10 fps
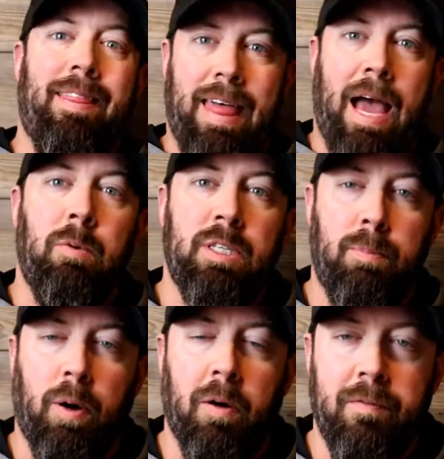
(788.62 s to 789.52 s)
That was a
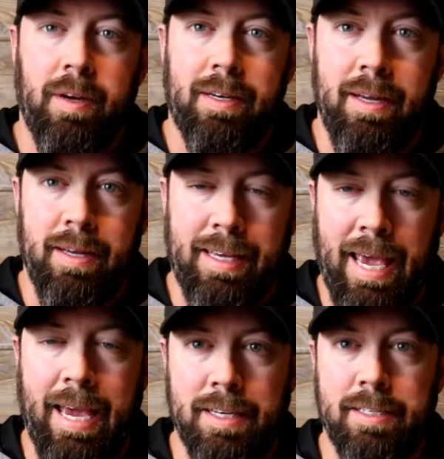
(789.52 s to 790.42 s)
perfect
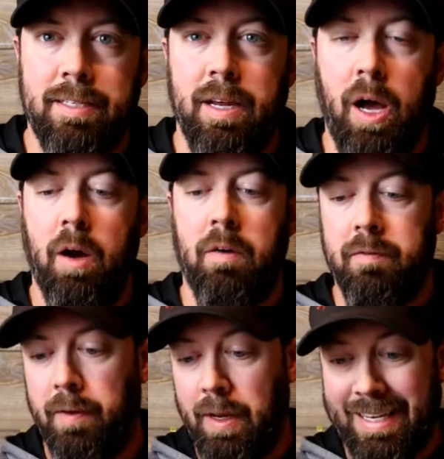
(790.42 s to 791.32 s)
case
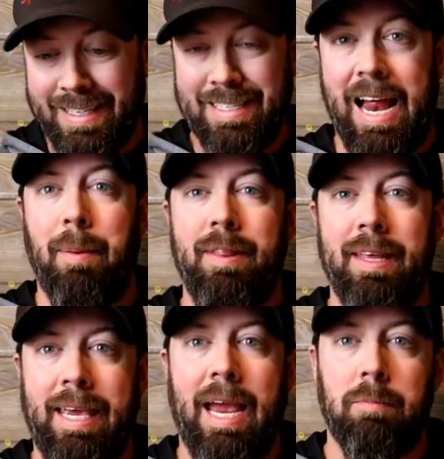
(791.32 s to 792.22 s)
of stopping the
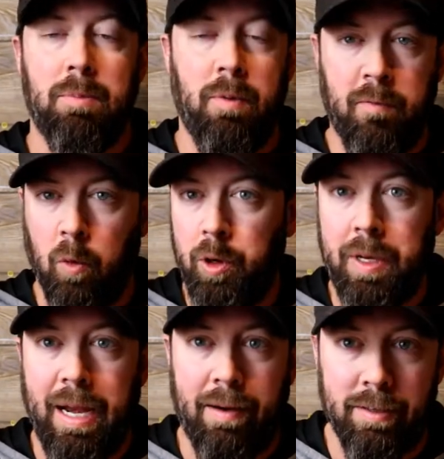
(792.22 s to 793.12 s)
cameras before you
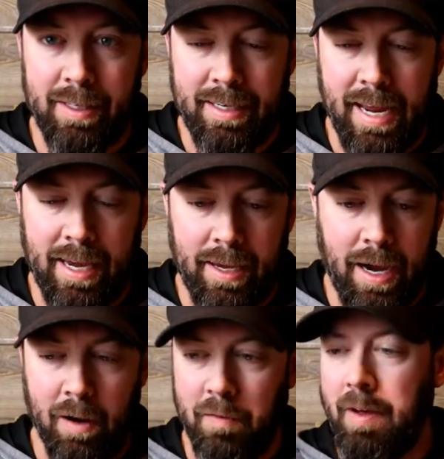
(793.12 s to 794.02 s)
get everything taken
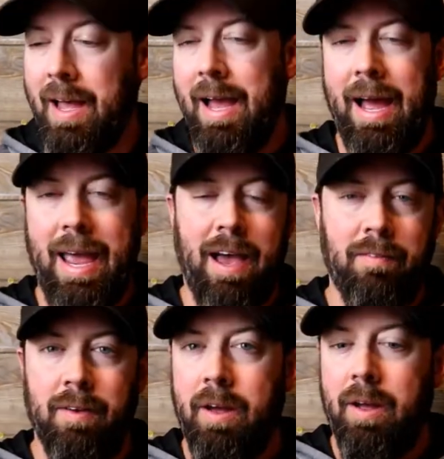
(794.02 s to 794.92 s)
care of. I
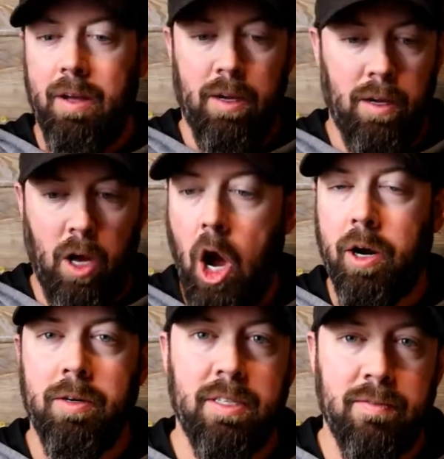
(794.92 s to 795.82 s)
have
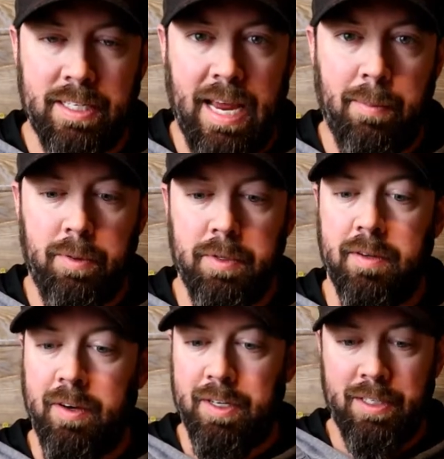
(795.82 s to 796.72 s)
hundreds of examples
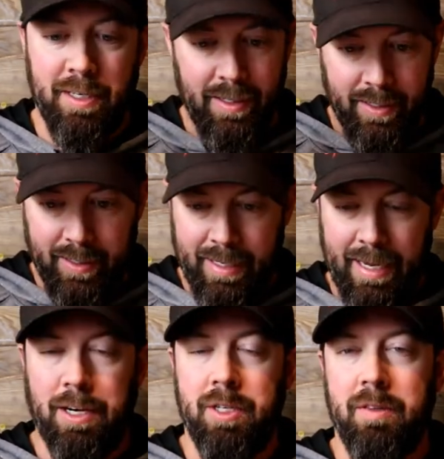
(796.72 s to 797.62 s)
of us
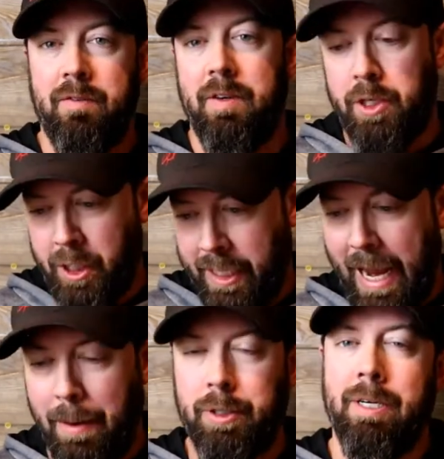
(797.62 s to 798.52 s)
catching the fish,
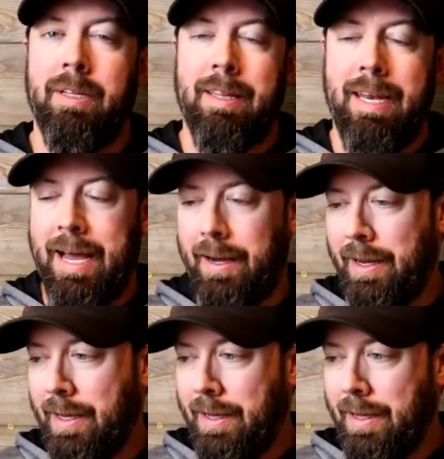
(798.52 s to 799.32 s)
capturing it in the net,